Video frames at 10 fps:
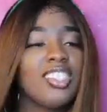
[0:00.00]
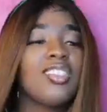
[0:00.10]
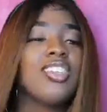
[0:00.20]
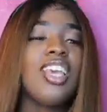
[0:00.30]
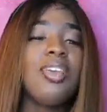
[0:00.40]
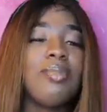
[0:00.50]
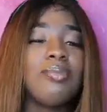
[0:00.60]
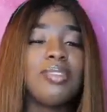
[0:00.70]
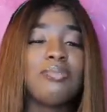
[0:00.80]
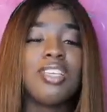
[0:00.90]
So he came
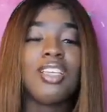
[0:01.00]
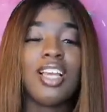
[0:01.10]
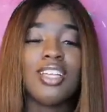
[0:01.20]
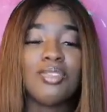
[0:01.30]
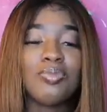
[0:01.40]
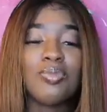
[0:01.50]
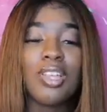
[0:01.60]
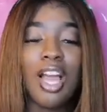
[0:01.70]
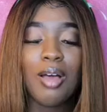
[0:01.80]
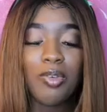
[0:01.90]
up to me. He like,
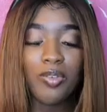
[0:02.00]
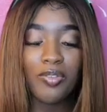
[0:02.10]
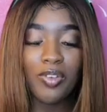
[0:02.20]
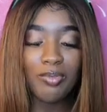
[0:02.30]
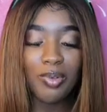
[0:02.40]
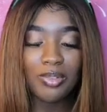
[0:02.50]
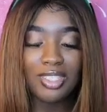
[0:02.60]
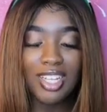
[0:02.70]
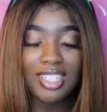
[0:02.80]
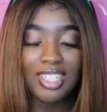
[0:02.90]
I'm on
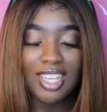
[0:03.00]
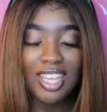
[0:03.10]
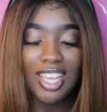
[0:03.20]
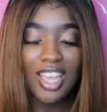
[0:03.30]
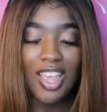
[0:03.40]
Snapchat,